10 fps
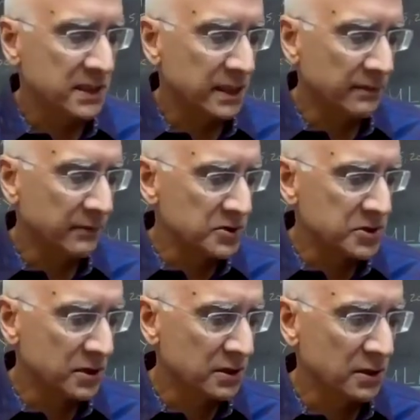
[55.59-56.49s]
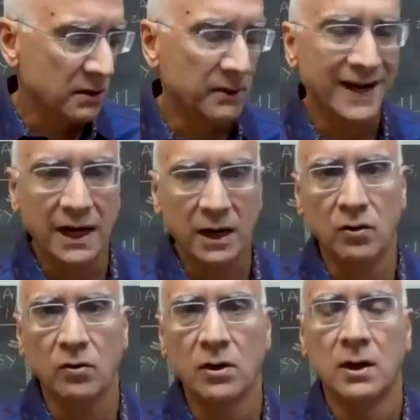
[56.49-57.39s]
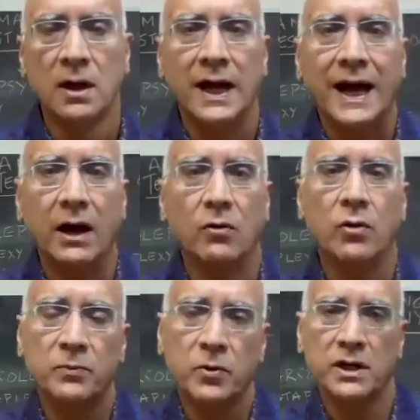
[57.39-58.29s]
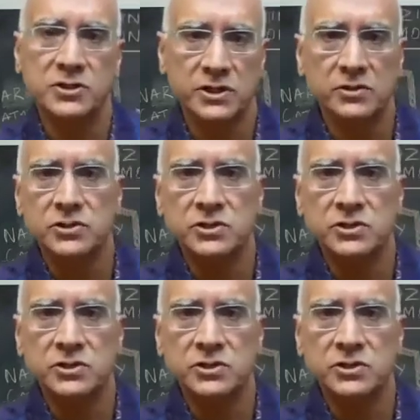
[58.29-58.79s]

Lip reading: And then I'm also going to talk about what products she used.